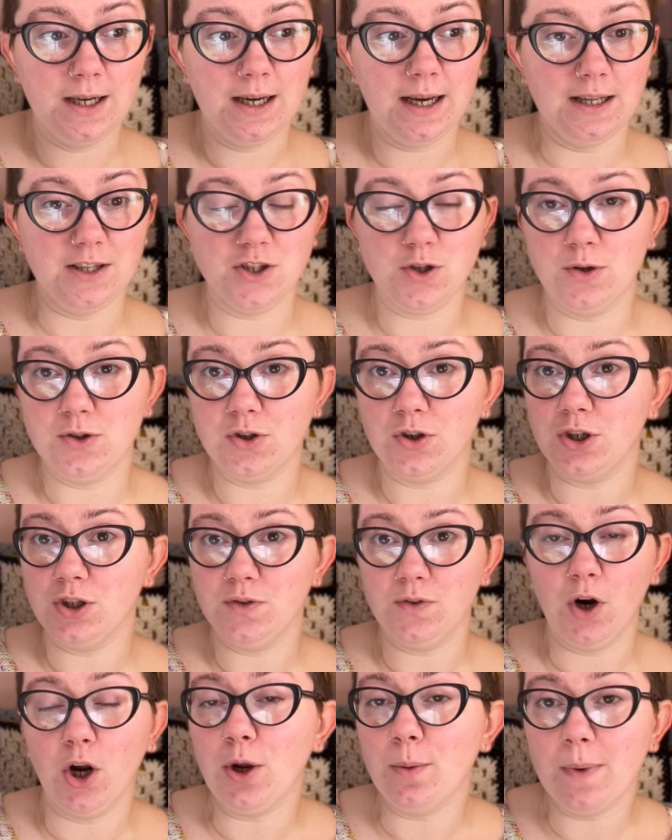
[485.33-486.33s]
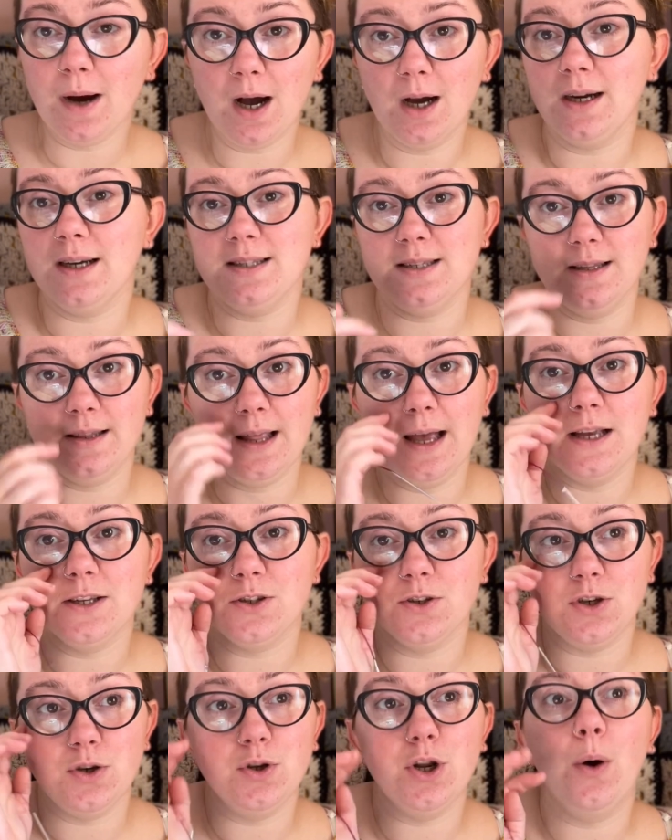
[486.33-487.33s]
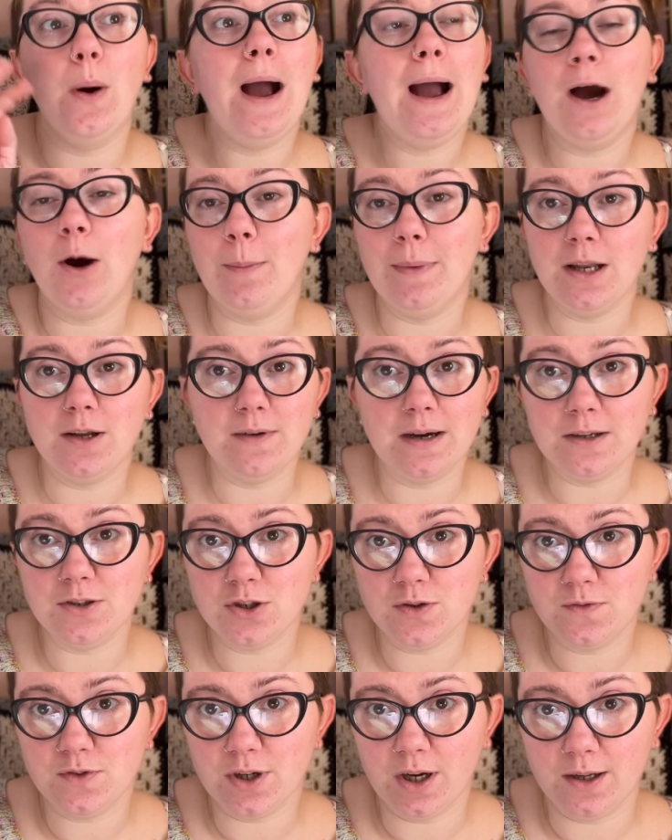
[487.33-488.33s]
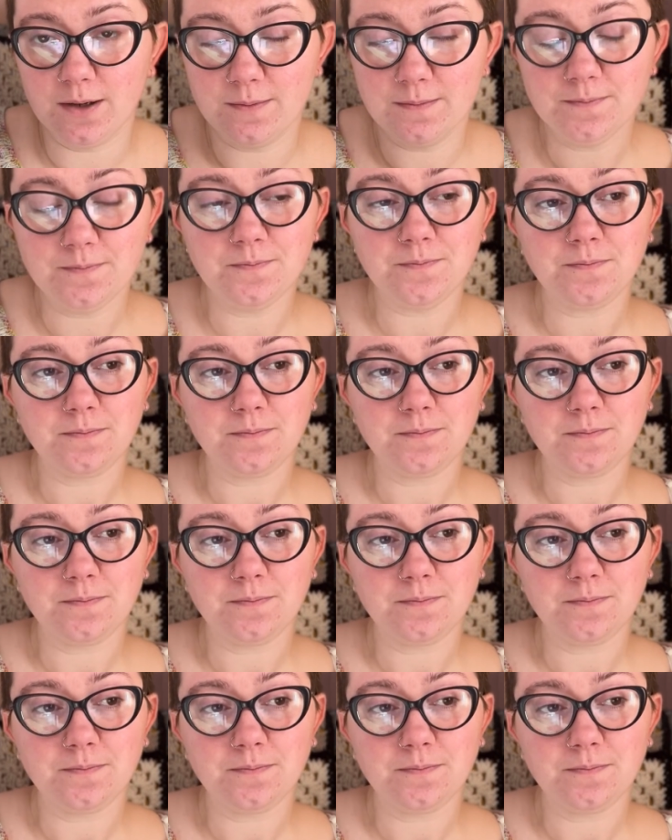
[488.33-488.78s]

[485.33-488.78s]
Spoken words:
And so as long as you've got your markers in there, so you know how many rounds you've done,